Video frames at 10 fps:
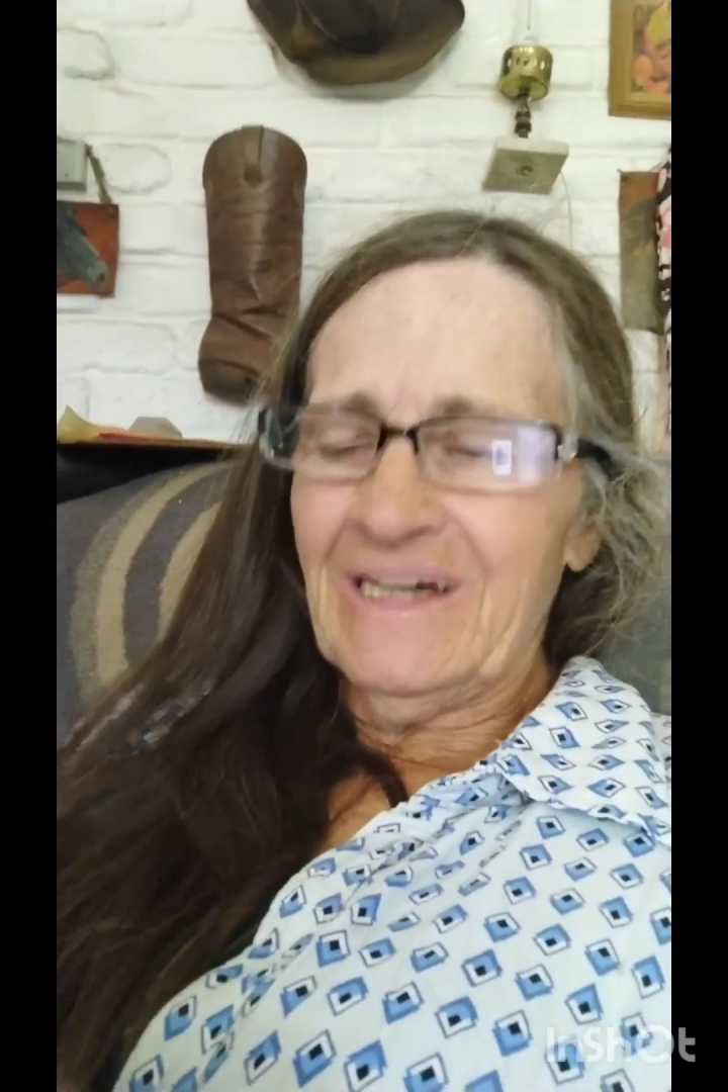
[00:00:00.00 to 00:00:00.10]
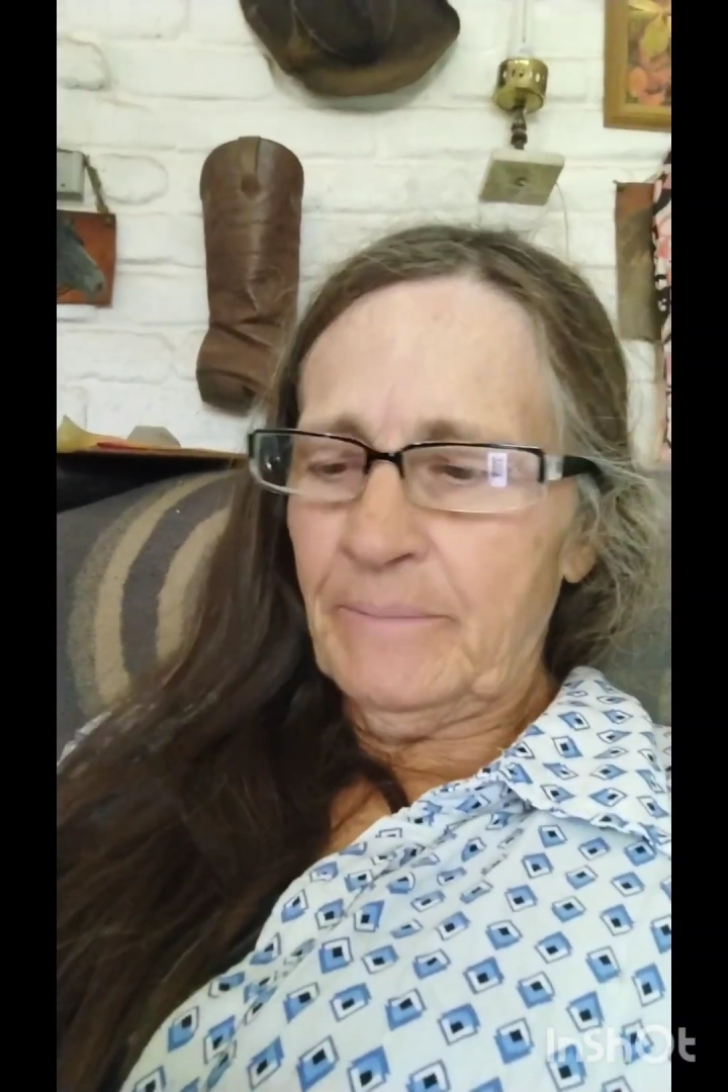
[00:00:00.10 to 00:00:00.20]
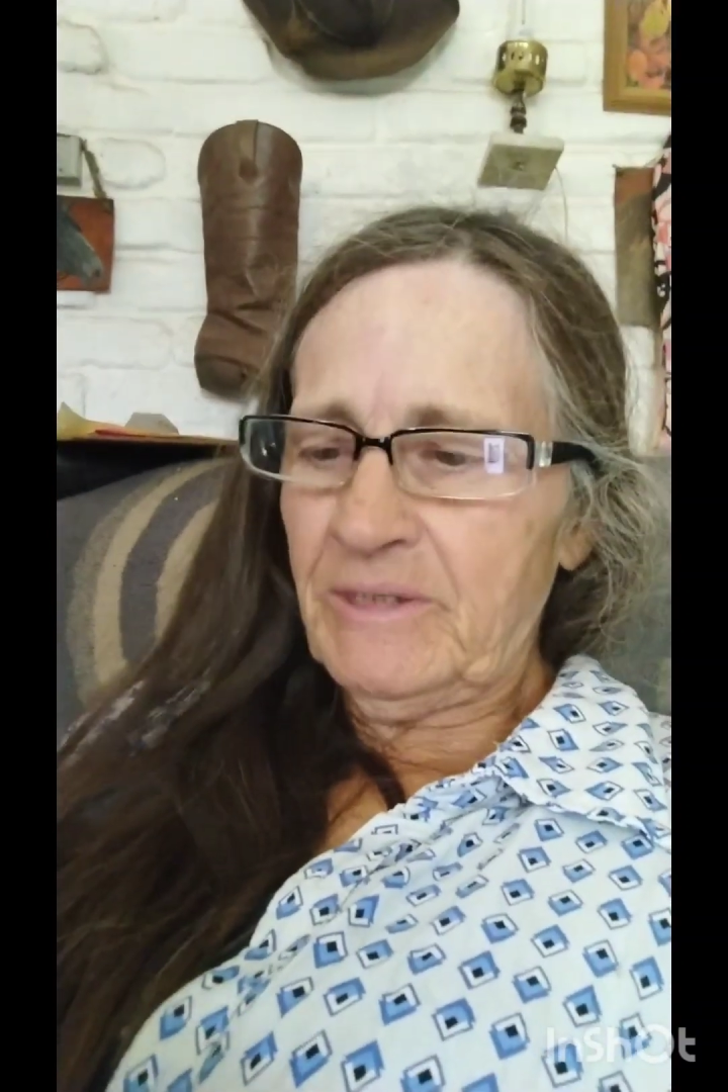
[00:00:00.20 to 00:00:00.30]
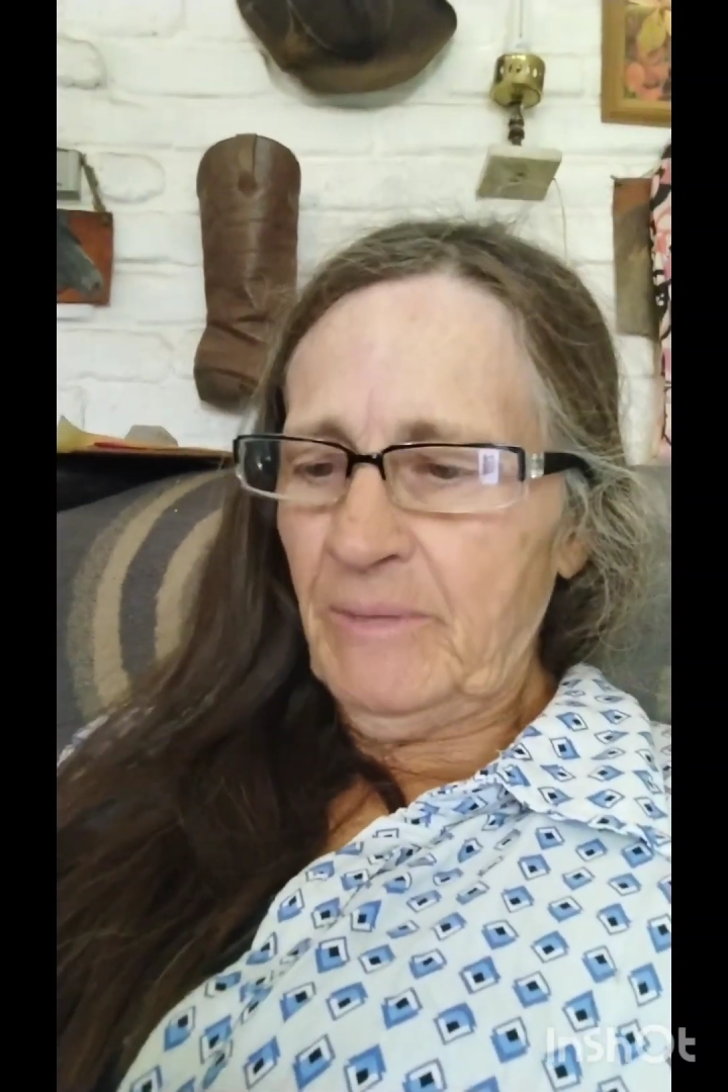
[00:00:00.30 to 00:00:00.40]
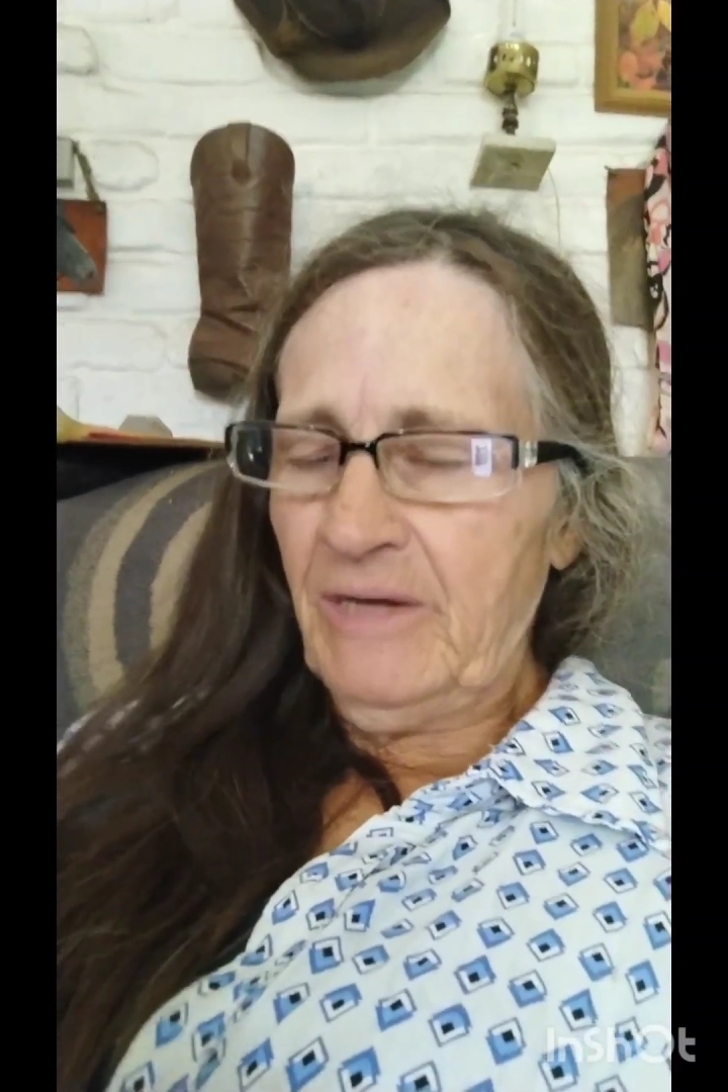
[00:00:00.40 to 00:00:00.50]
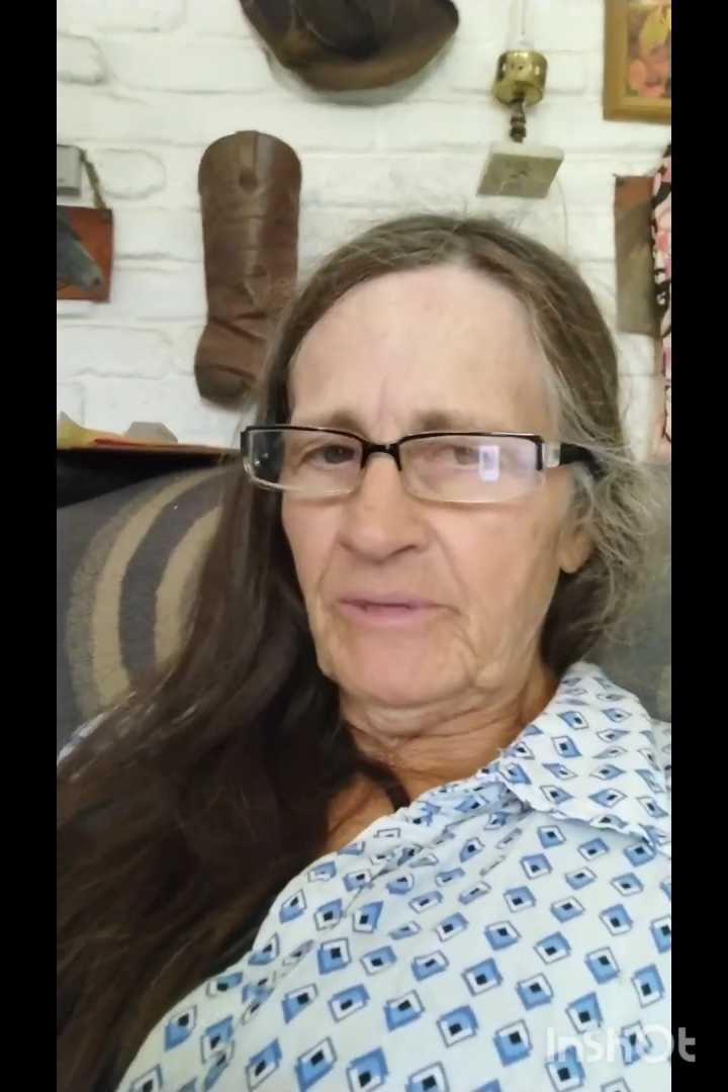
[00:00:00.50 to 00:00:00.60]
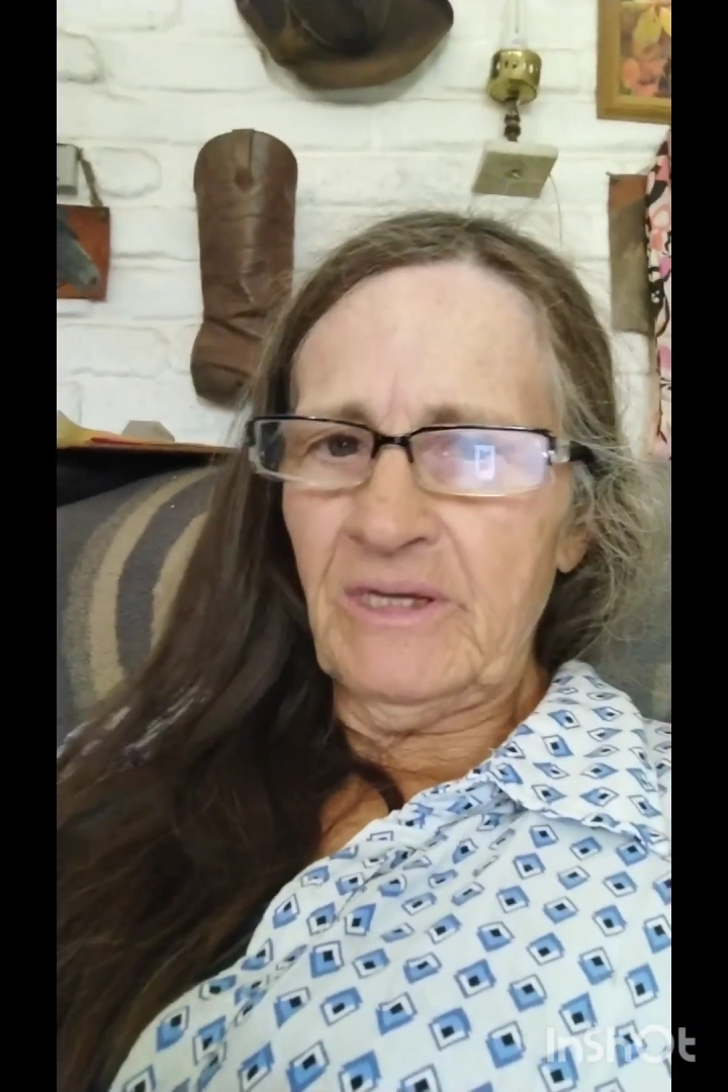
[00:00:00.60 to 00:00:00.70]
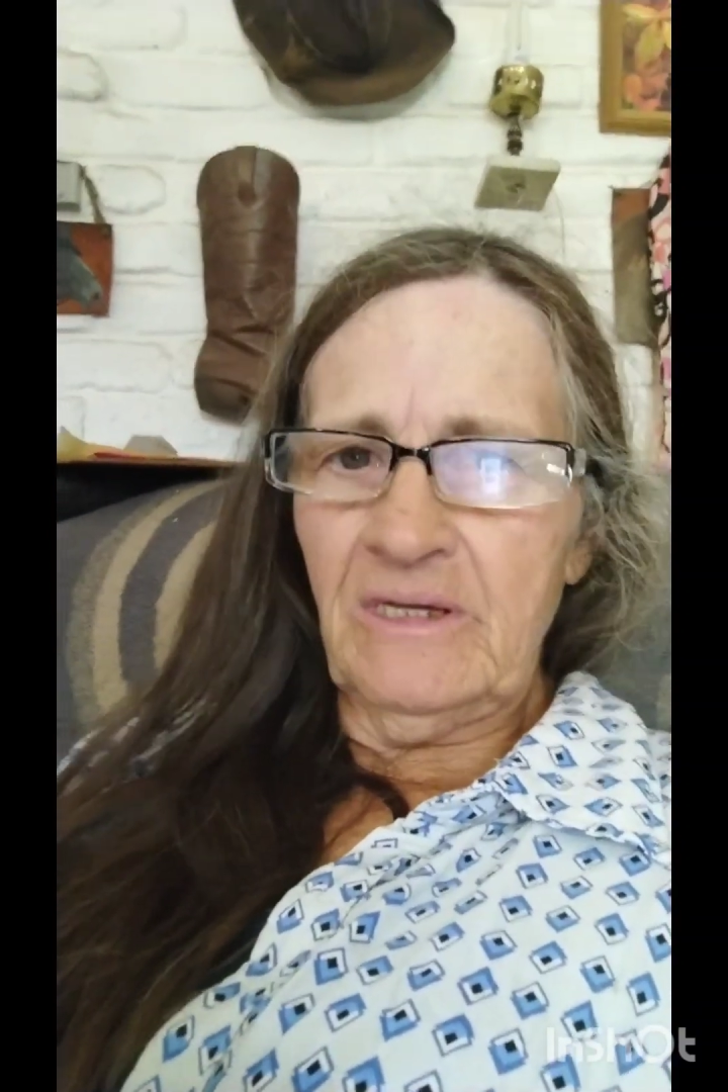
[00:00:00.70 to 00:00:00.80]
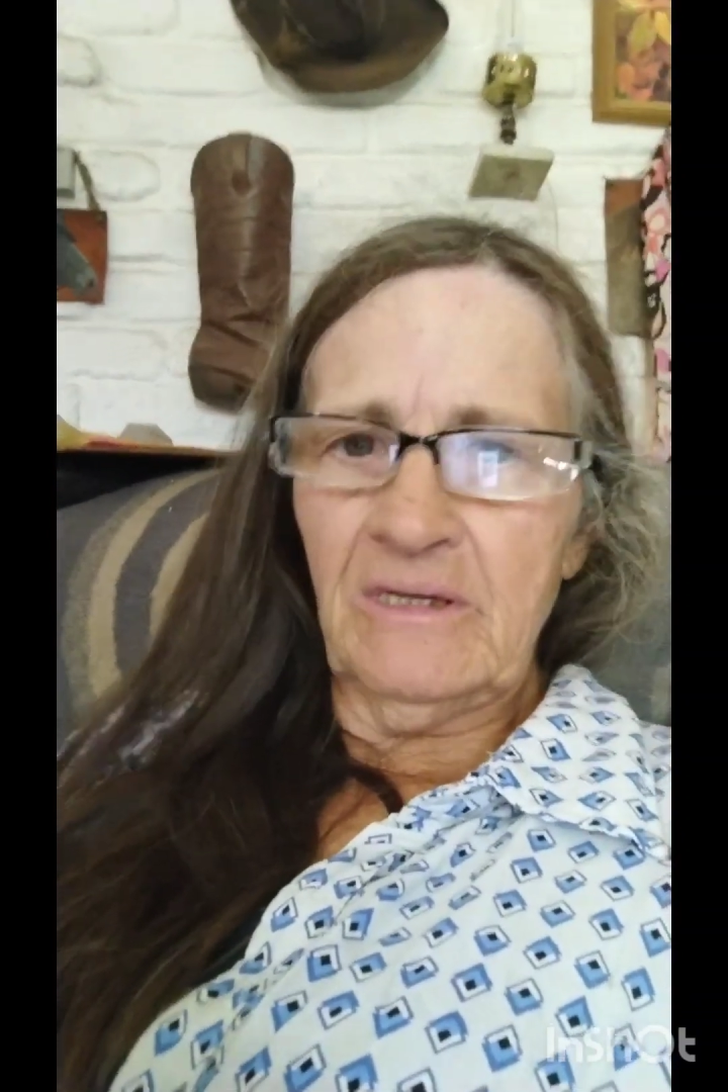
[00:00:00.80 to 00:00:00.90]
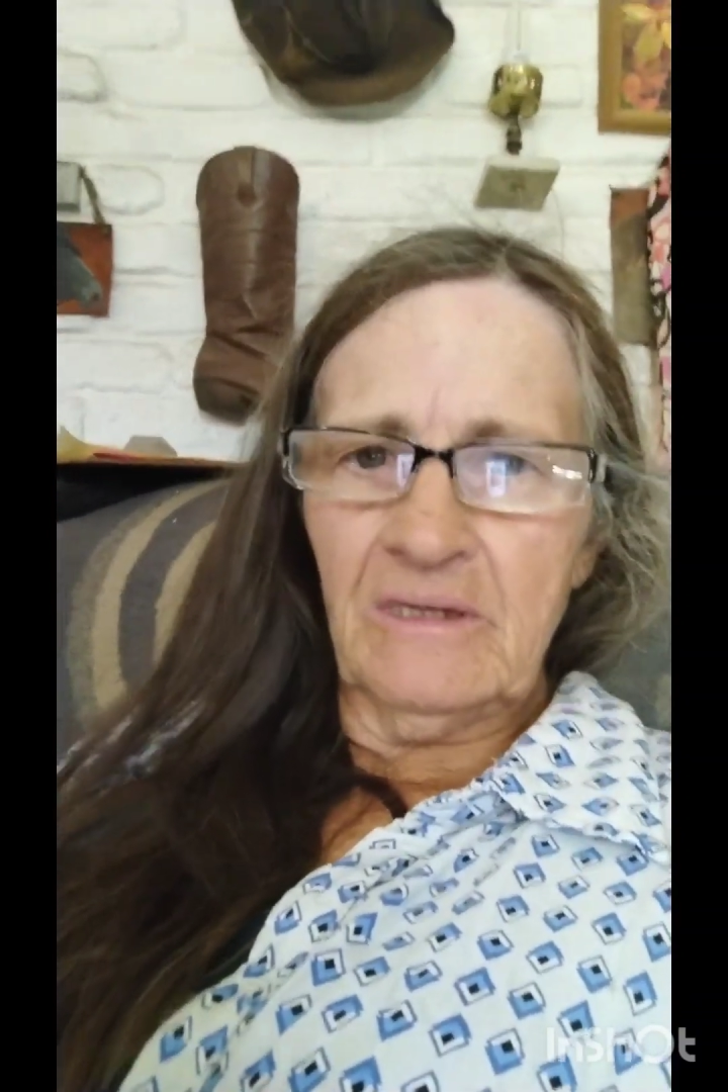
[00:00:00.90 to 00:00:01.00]
But
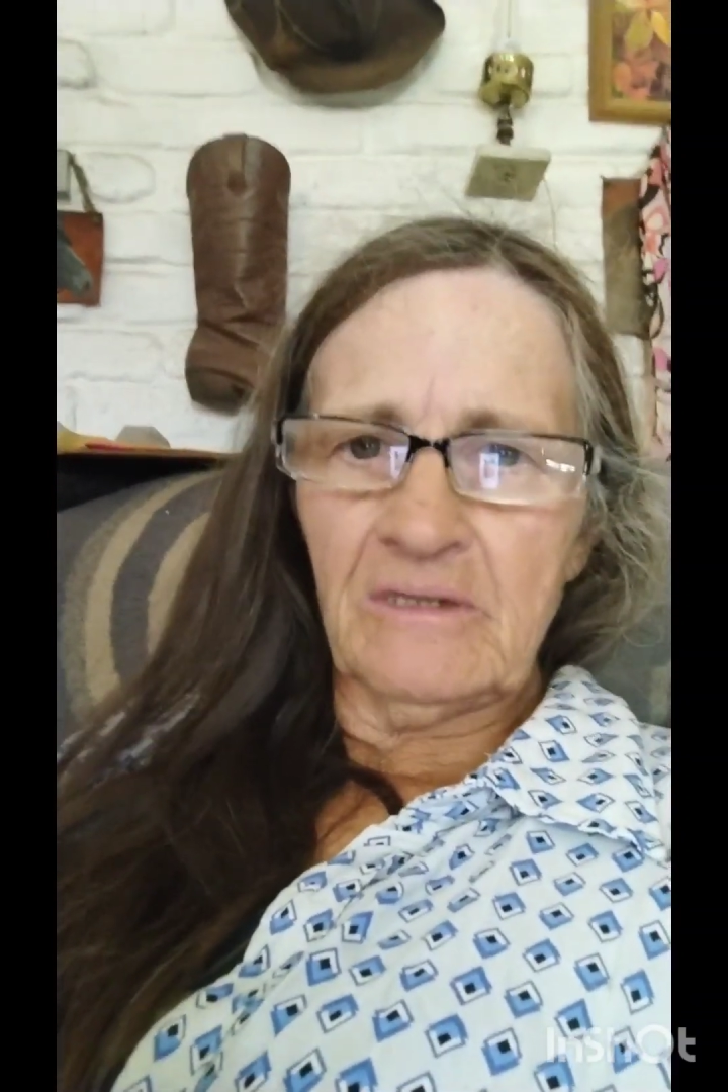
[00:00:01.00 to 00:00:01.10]
maybe